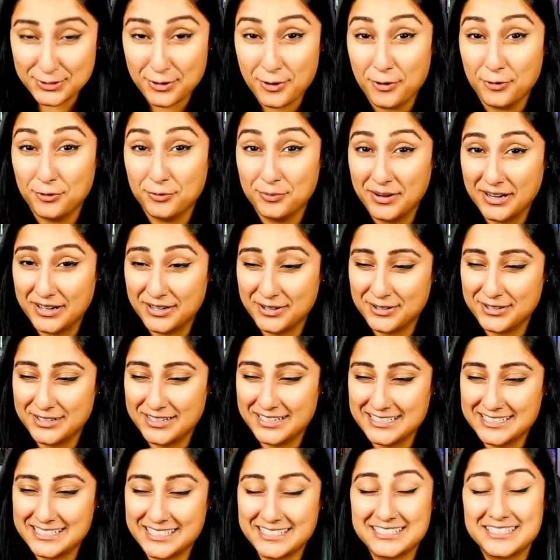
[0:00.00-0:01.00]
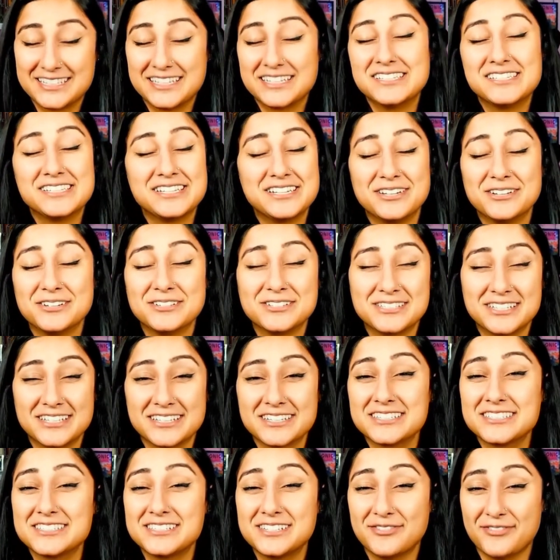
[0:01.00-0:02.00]
Oh my goodness, it's the tier
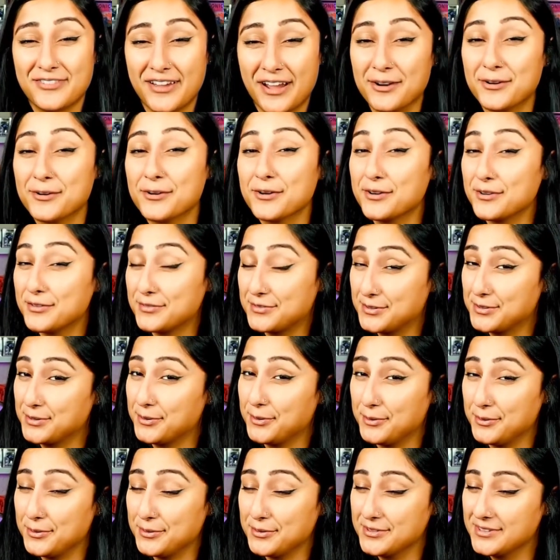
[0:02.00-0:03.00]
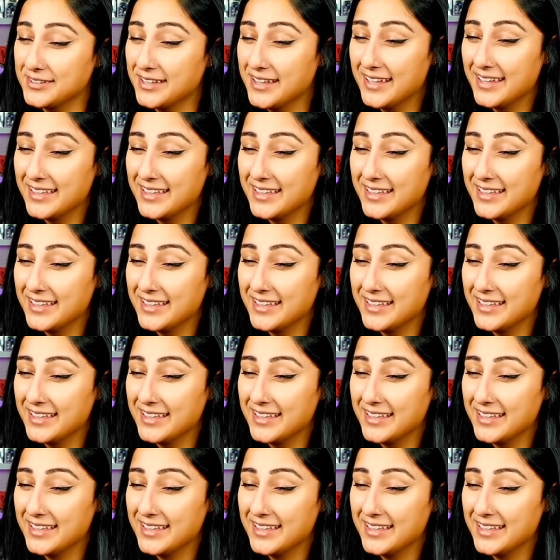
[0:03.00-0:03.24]
6 Devourer of Souls.